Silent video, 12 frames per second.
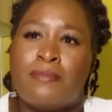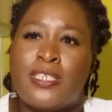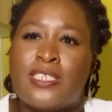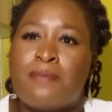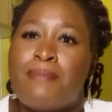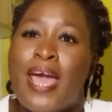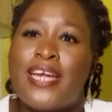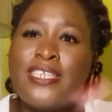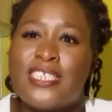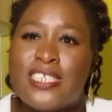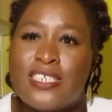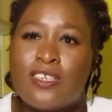
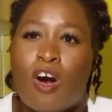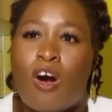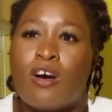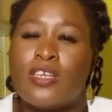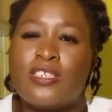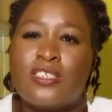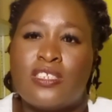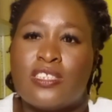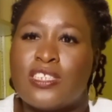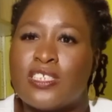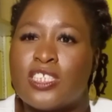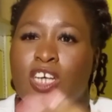depending on
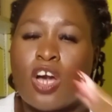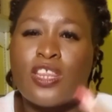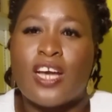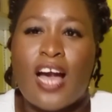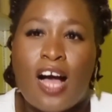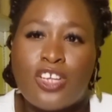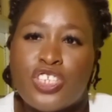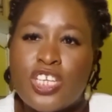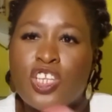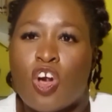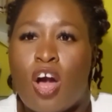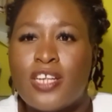the culture
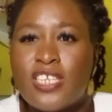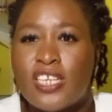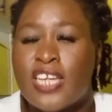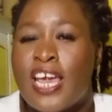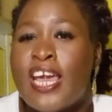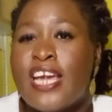and the context,